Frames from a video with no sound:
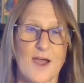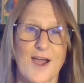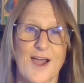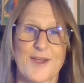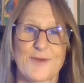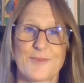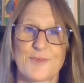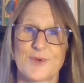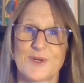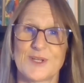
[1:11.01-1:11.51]
I
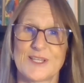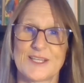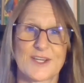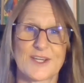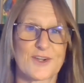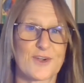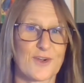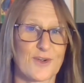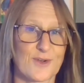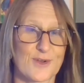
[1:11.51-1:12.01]
really
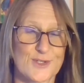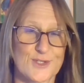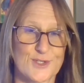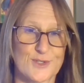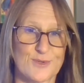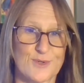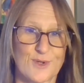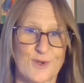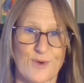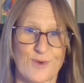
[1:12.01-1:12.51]
encourage
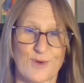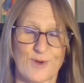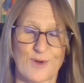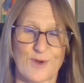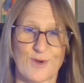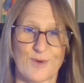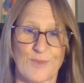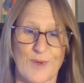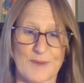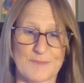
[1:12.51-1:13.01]
you to go to
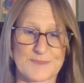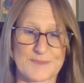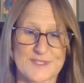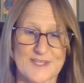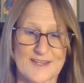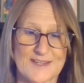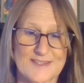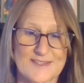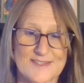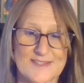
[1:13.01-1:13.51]
her
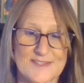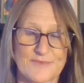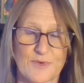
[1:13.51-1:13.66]
websites